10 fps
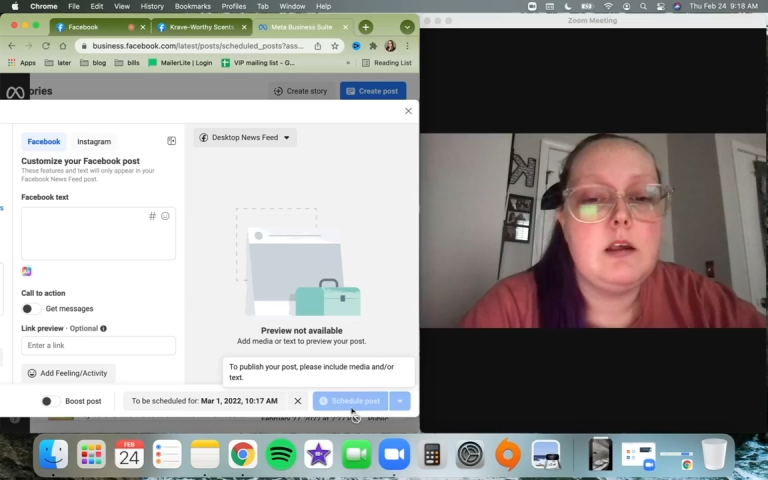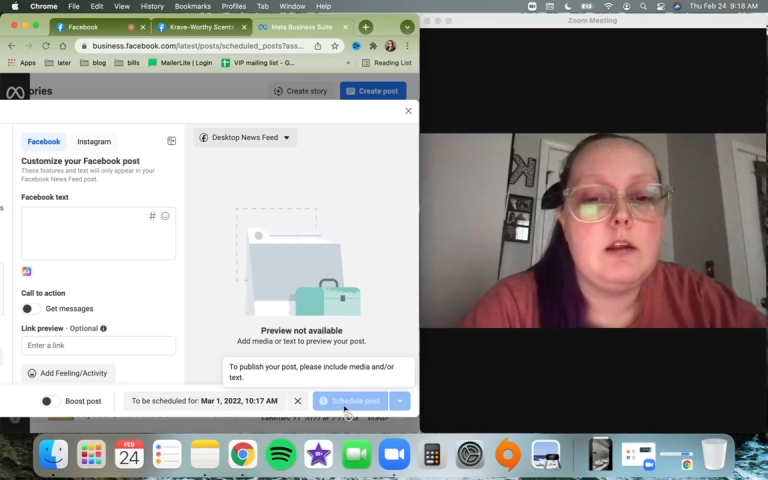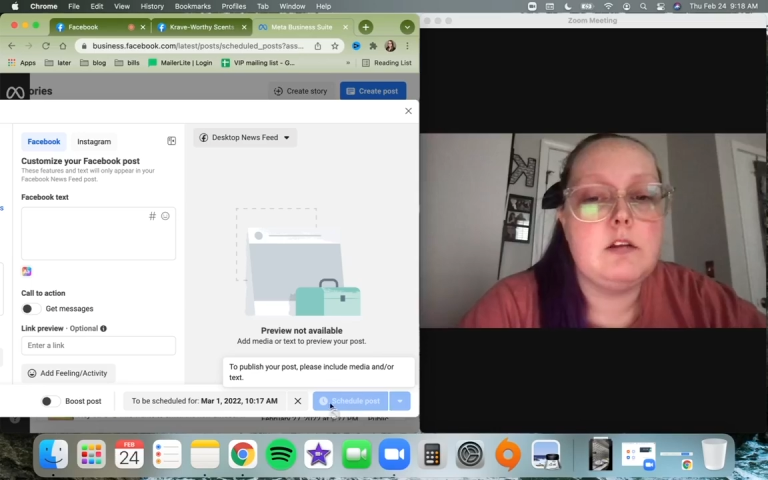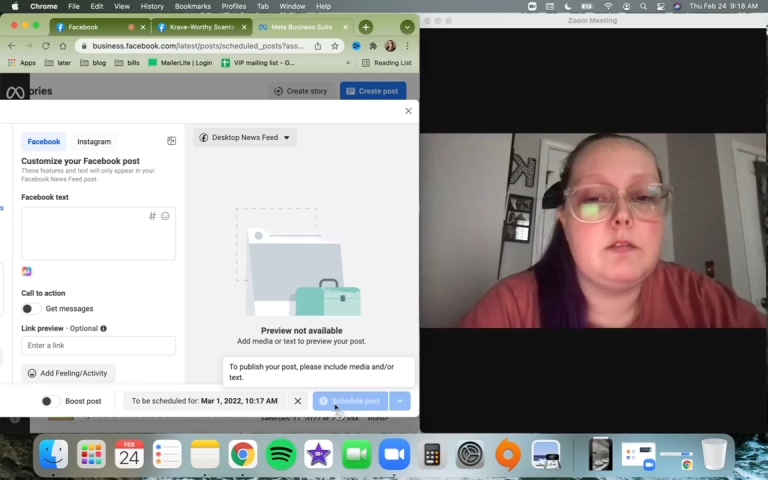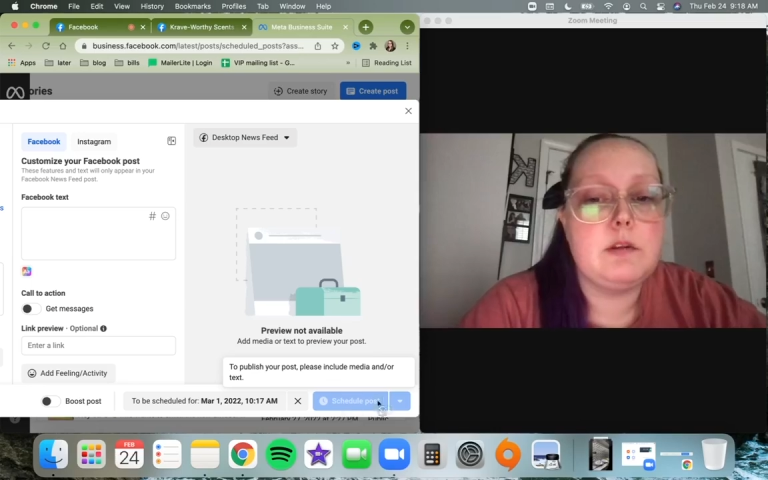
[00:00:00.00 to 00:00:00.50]

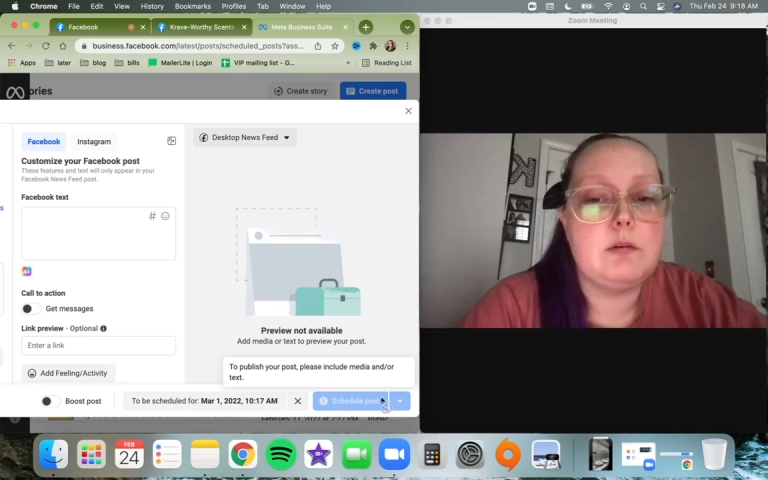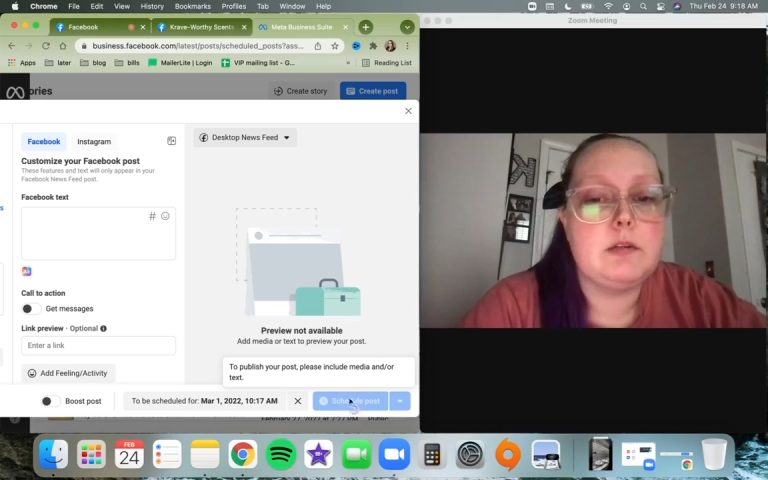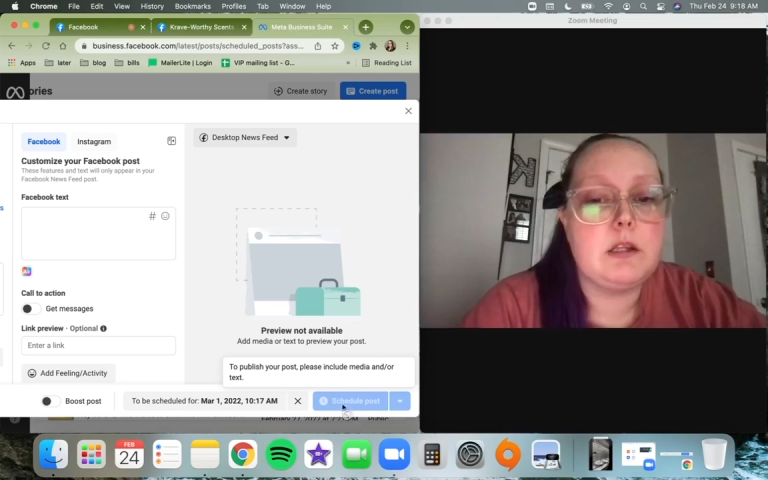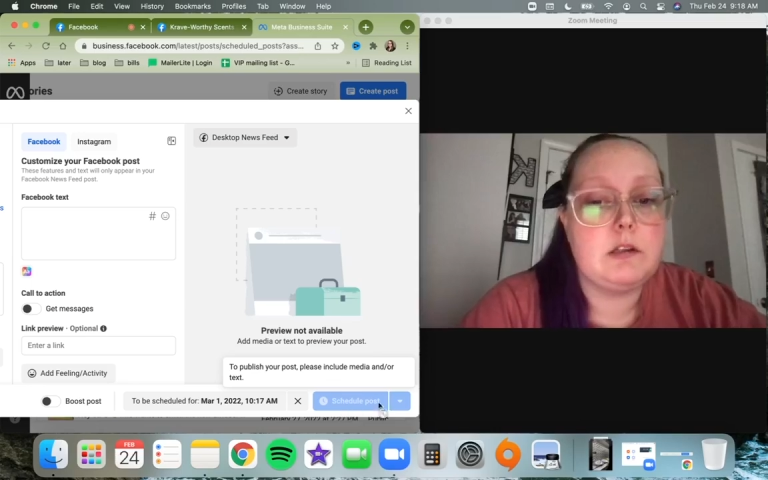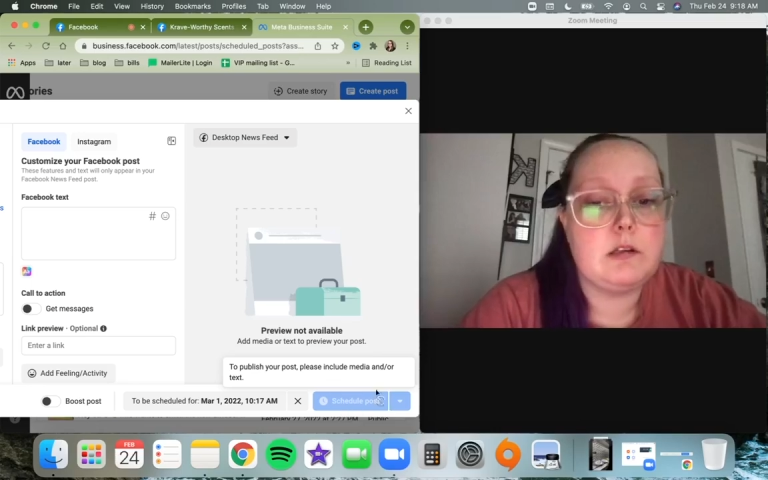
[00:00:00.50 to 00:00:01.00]
So this will
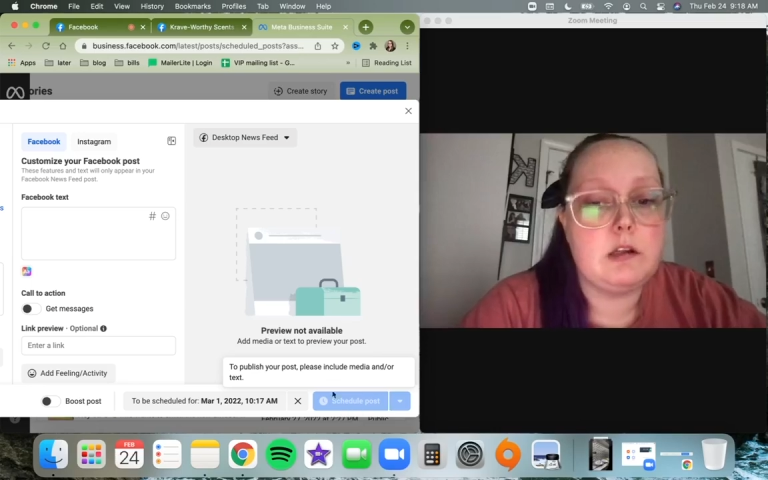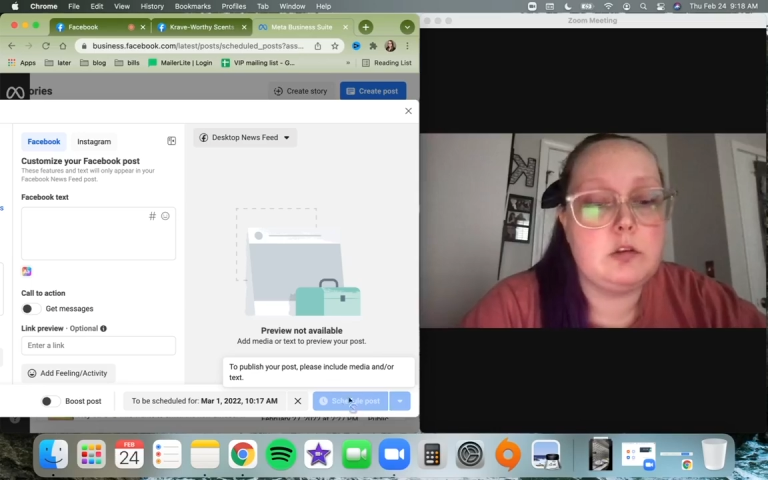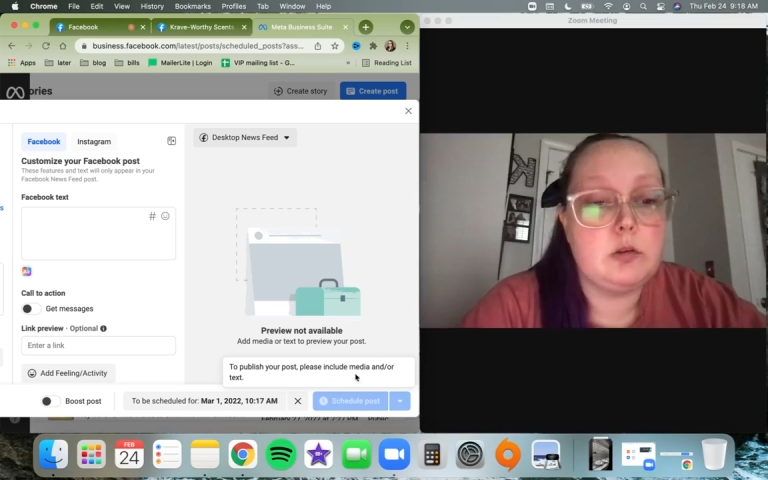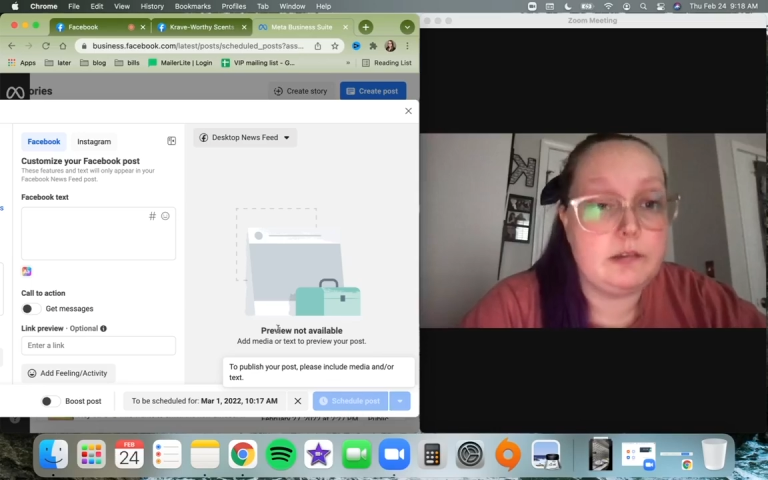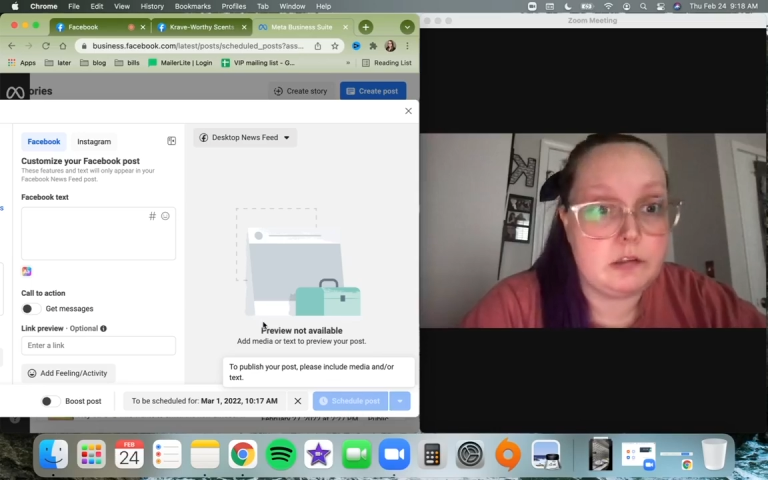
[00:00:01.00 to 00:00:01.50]
say
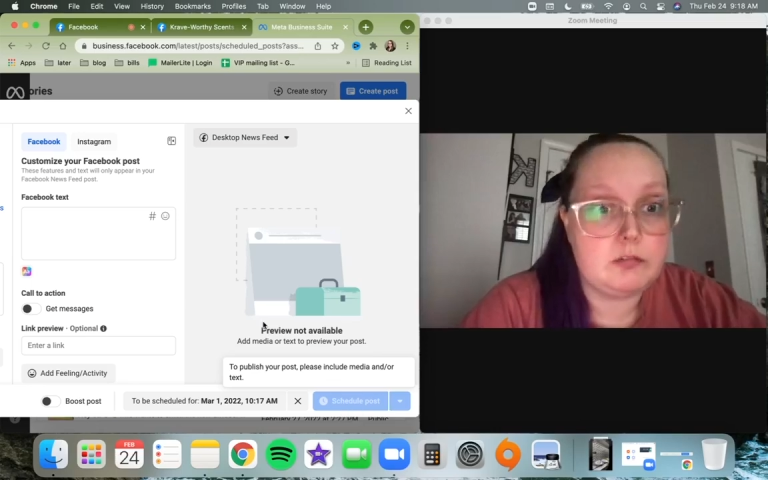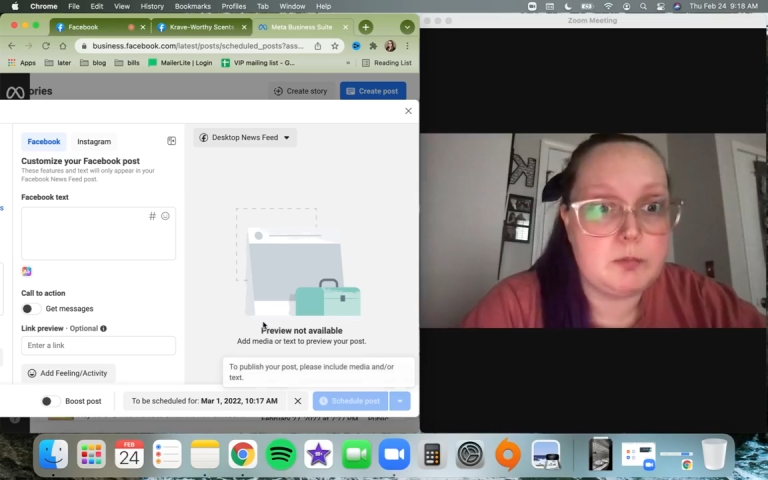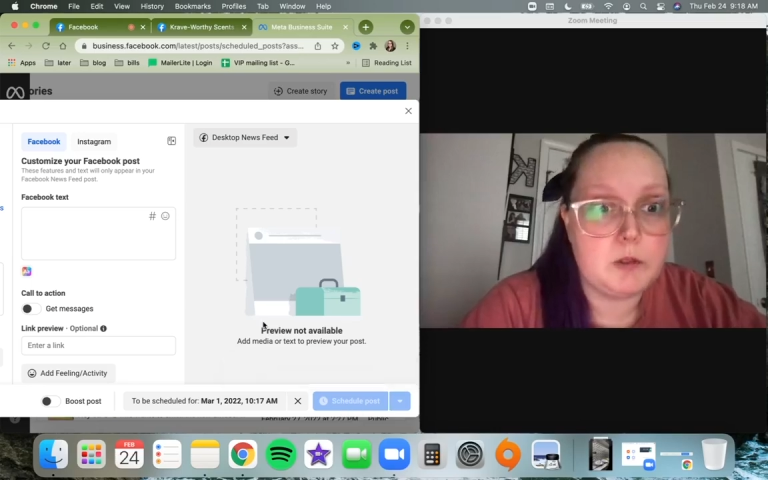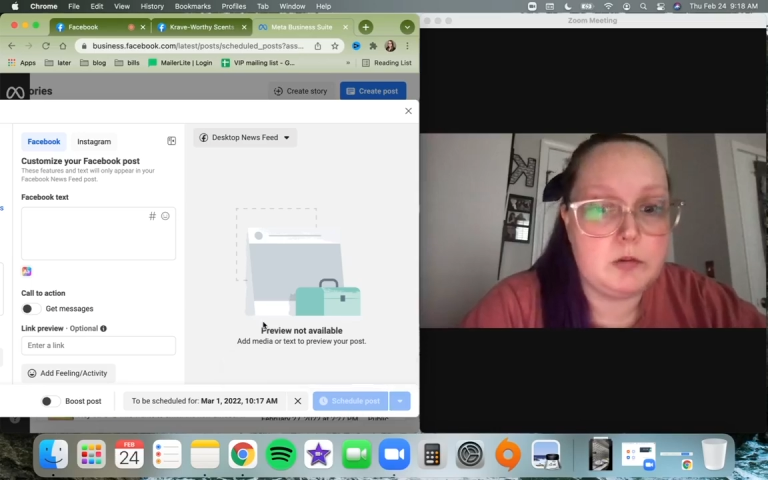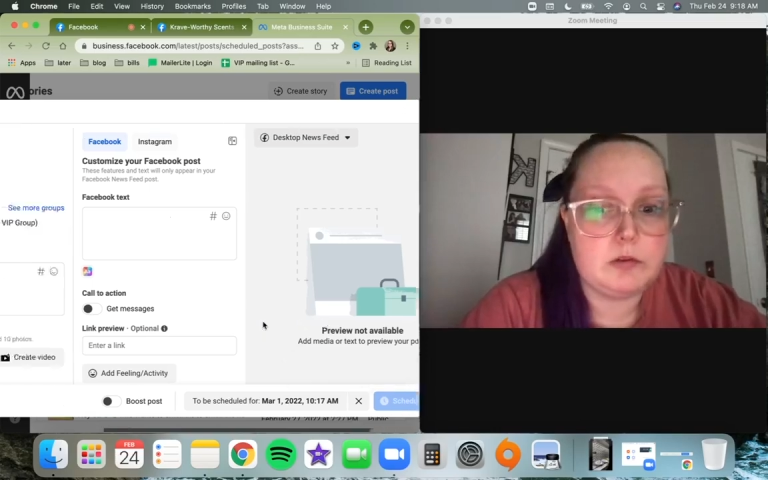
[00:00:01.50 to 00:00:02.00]
schedule instead of
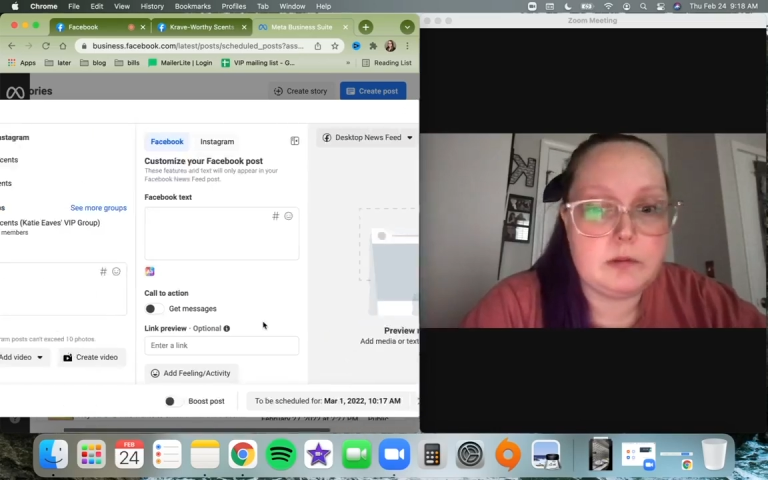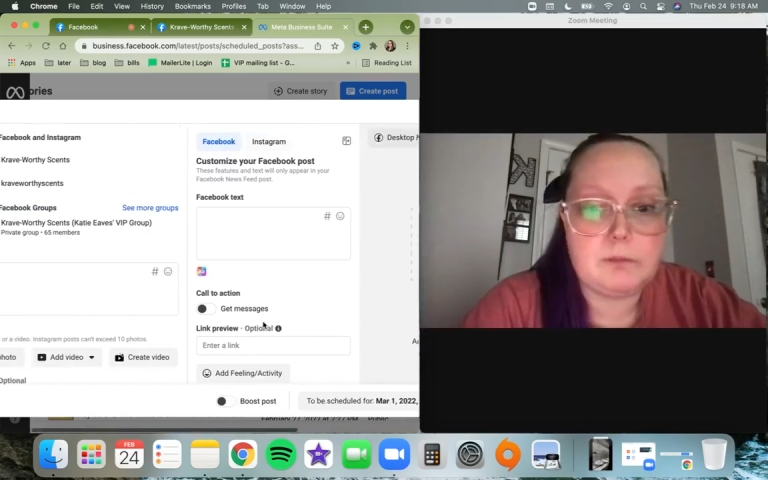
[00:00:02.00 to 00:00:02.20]
post.